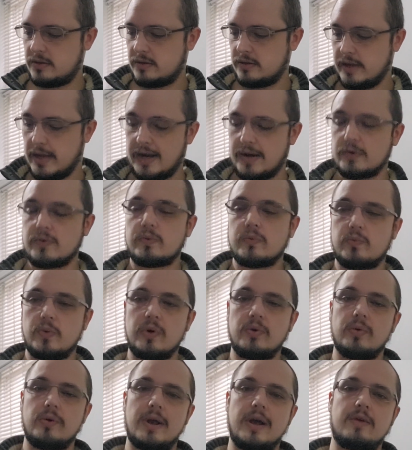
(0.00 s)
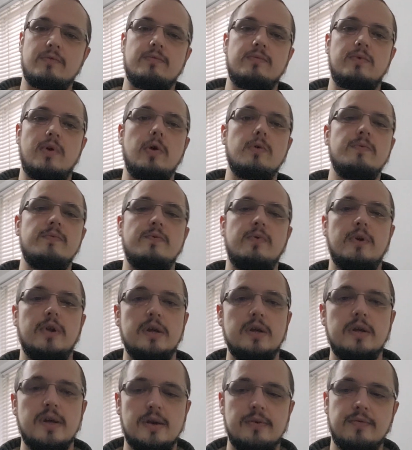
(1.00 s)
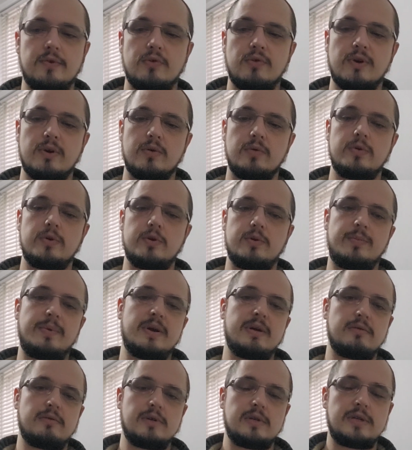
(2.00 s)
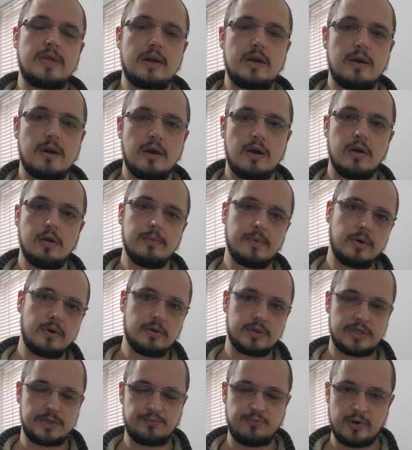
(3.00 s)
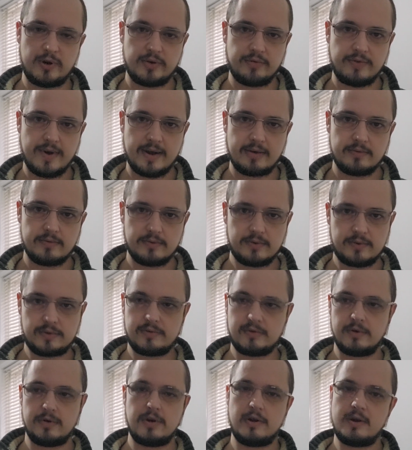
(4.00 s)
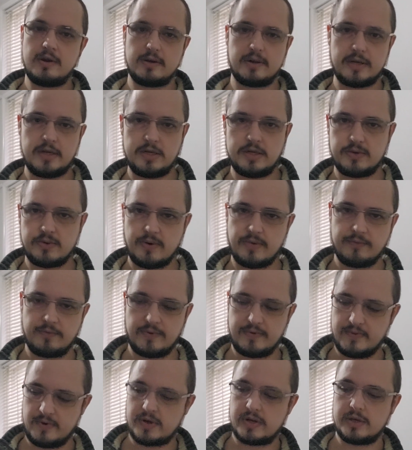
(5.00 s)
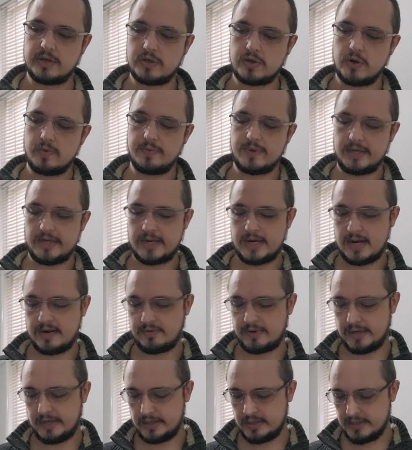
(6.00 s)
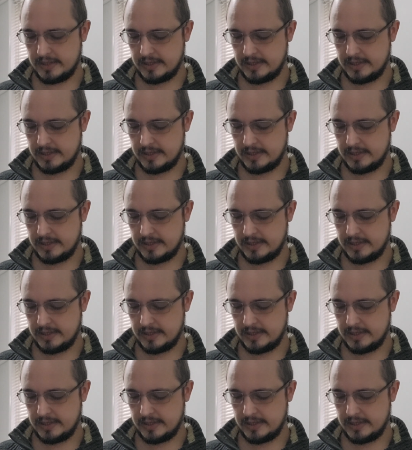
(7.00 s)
Then we would have, hopefully, if you're ill, you'd be able to stay at home and not spread around lurgy to every fucking Tom, Dick and Harry.